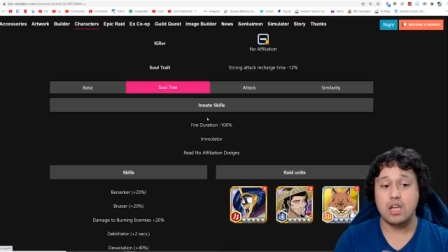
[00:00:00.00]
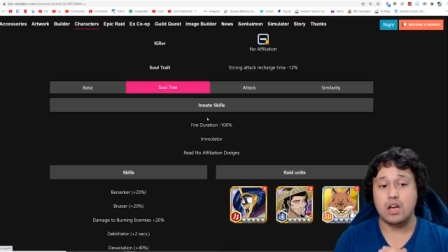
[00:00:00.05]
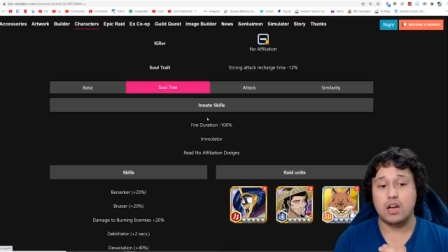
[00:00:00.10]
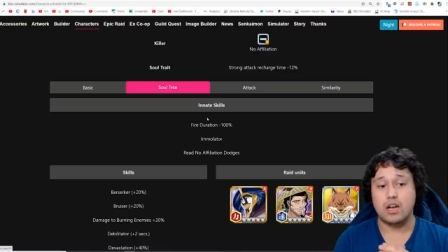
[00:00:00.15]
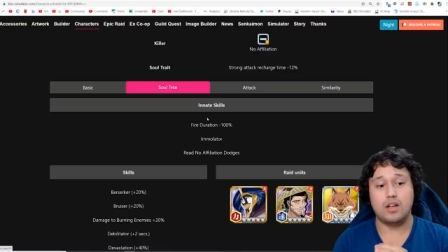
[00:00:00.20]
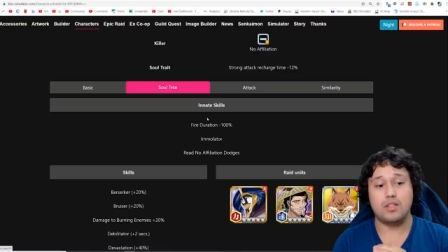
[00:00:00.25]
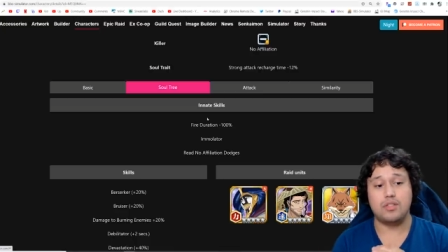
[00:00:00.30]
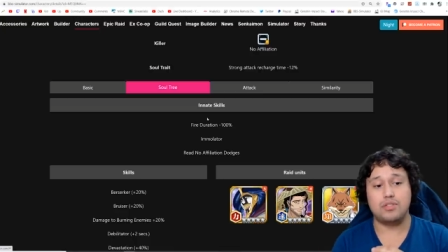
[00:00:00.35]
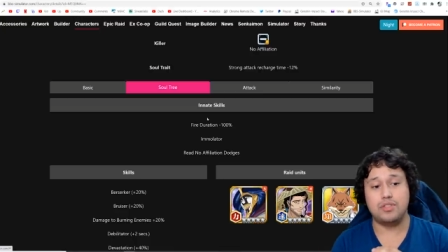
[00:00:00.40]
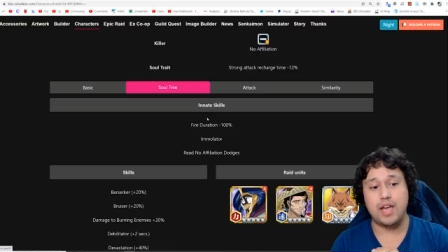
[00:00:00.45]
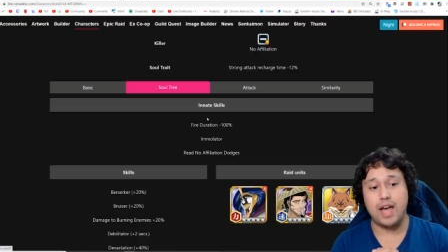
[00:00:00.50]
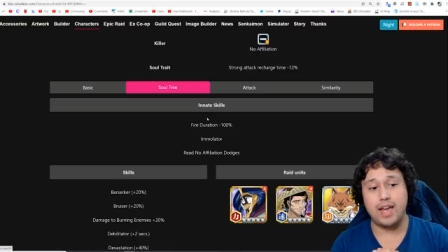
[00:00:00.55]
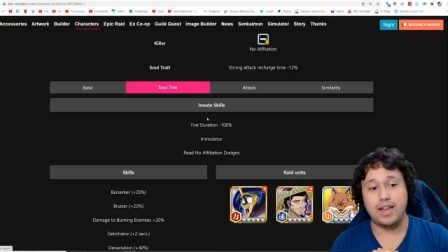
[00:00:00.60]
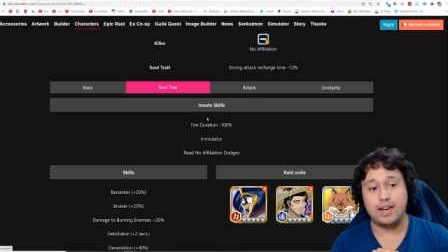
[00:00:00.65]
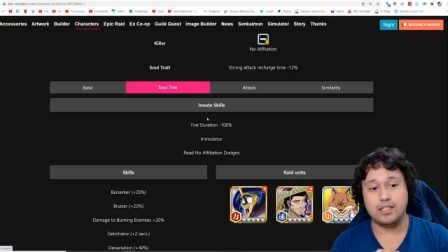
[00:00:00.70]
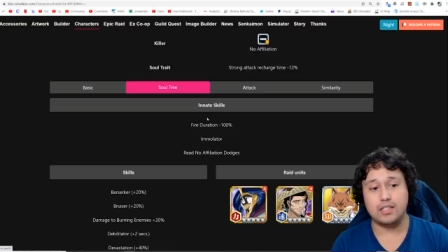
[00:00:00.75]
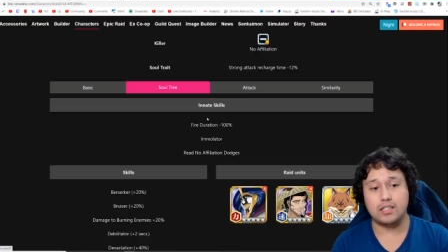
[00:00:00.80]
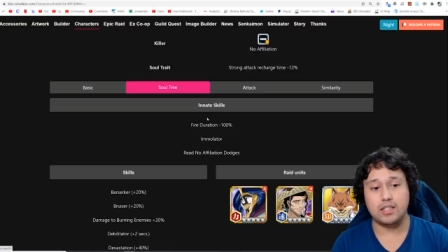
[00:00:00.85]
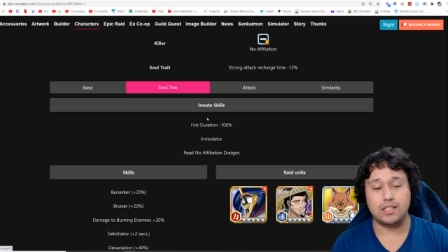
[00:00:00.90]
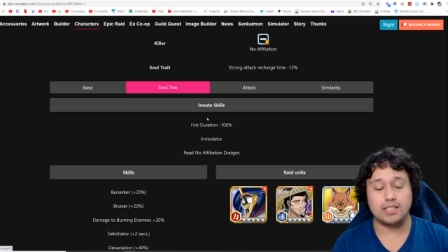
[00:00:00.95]
Uh, that
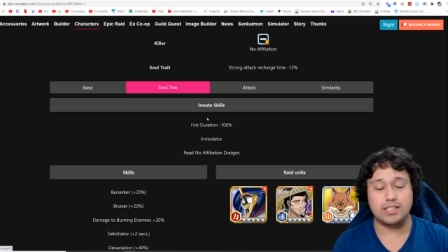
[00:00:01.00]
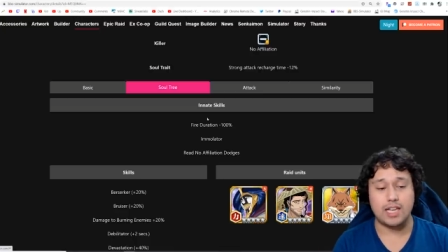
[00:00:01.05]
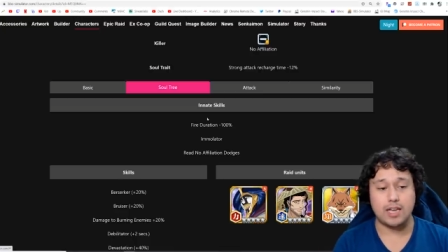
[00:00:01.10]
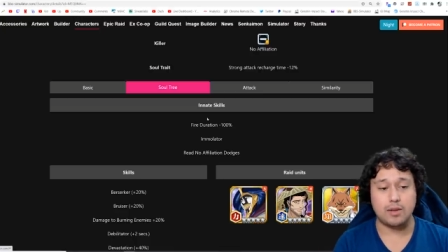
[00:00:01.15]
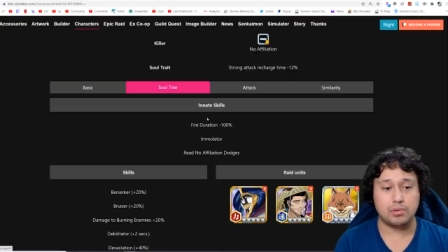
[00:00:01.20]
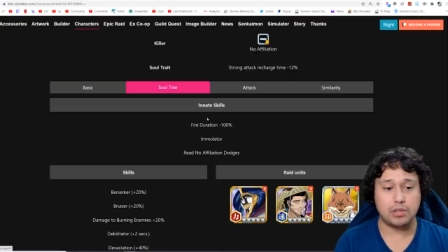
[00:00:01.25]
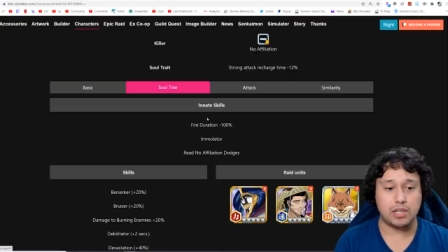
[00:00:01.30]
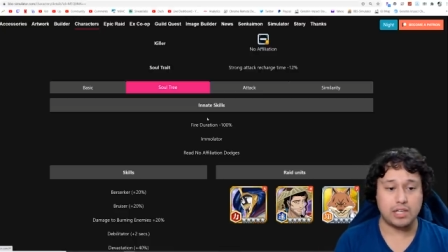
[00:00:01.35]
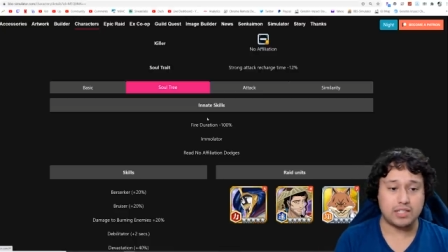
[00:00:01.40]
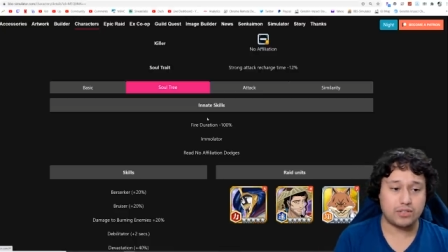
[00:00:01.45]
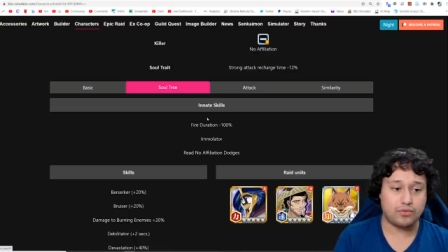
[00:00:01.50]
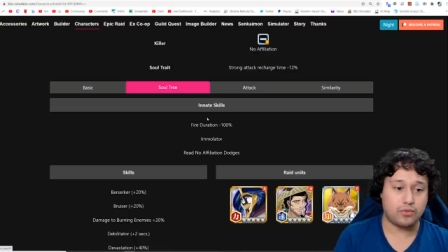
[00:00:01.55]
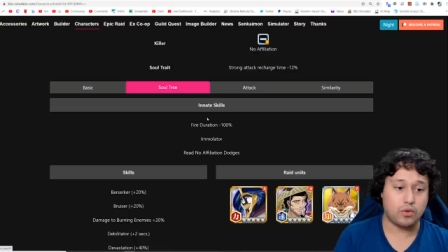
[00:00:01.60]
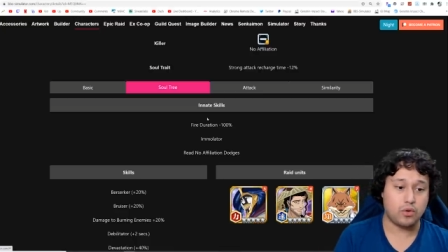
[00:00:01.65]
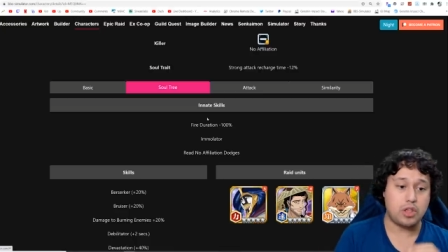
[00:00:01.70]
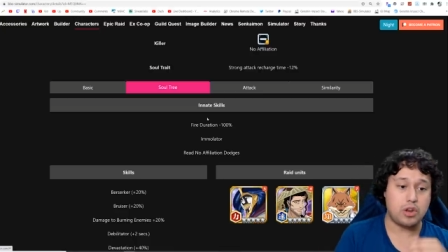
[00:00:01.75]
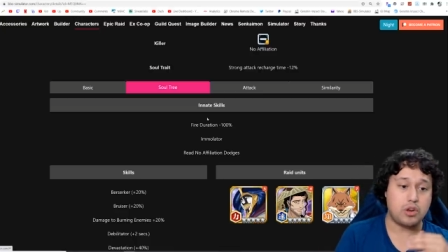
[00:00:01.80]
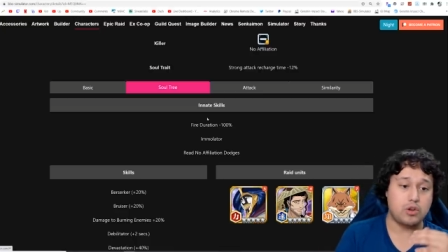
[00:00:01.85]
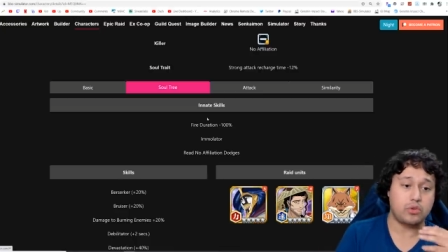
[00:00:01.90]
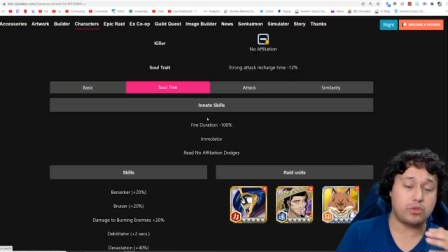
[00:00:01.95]
is going to take place for
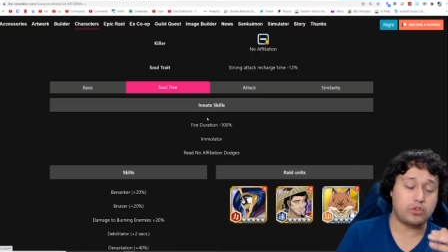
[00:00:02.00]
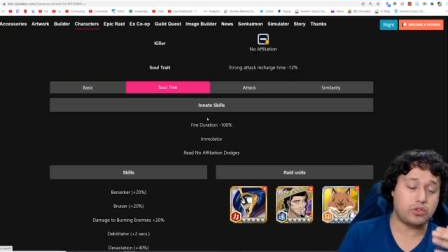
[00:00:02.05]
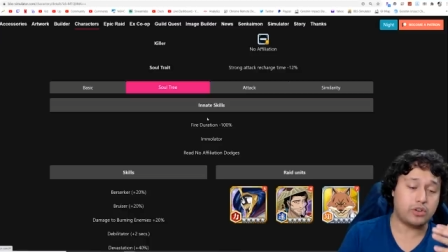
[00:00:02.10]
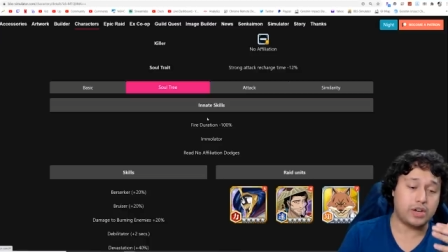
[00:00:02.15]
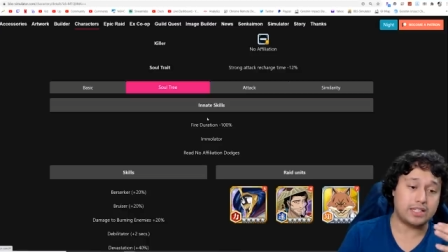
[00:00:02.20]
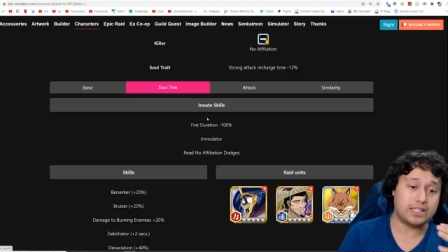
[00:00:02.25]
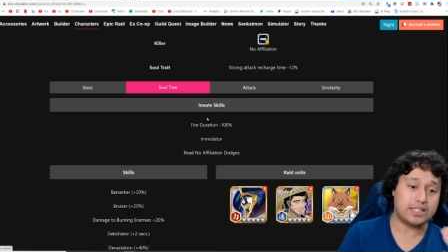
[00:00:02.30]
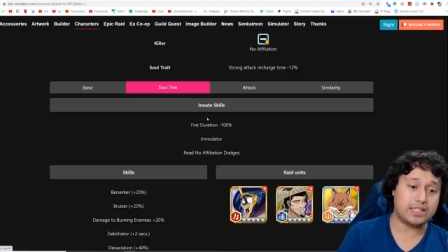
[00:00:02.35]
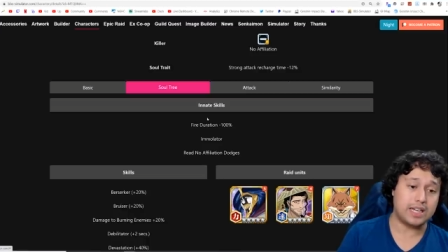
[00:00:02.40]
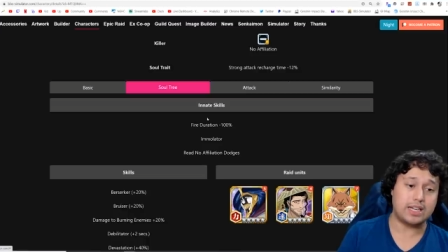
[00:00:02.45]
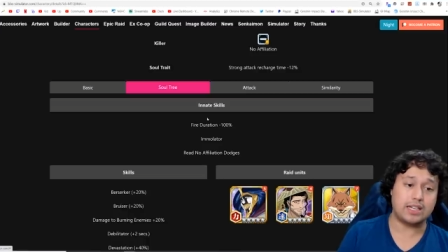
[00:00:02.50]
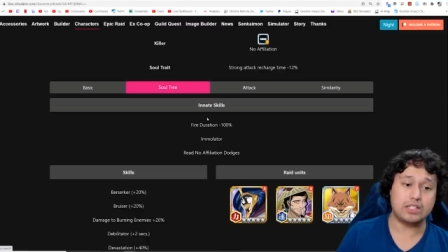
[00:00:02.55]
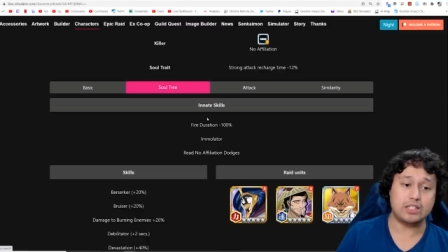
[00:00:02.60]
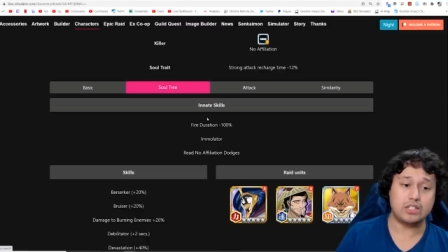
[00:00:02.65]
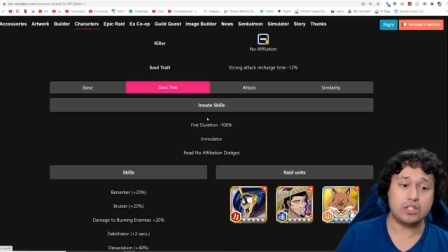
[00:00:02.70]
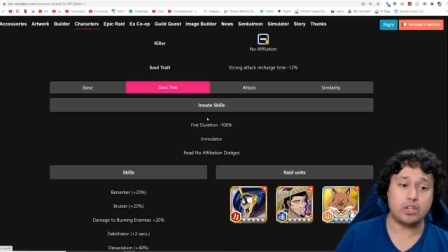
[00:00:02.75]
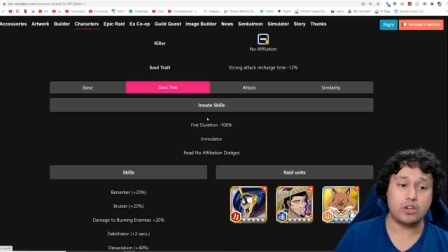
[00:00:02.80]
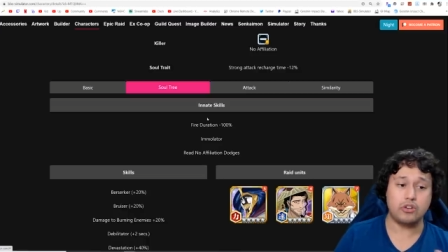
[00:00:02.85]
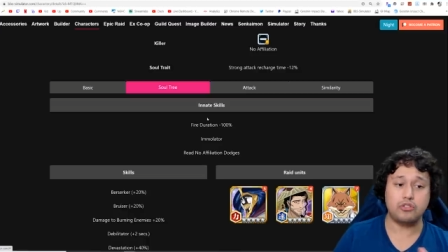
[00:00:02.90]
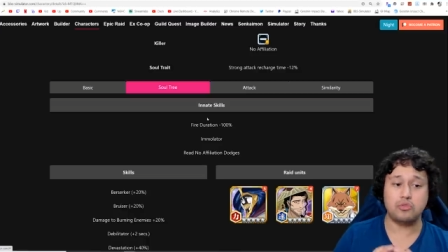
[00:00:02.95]
the new Transcendence
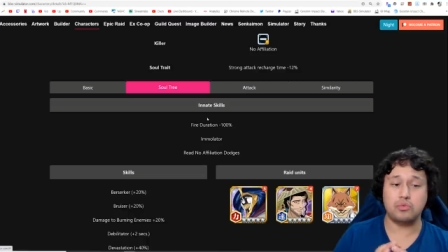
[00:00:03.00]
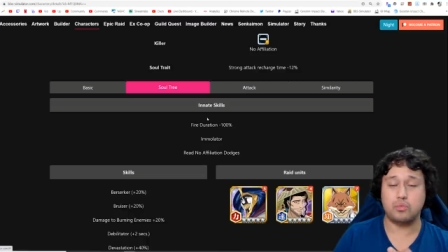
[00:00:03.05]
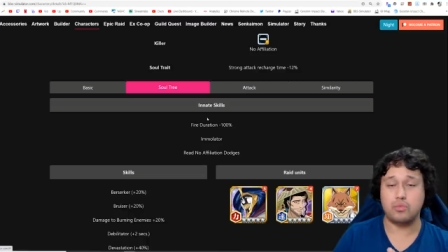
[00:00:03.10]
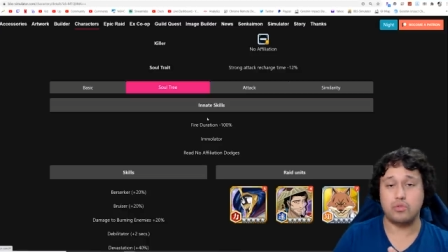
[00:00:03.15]
Zone.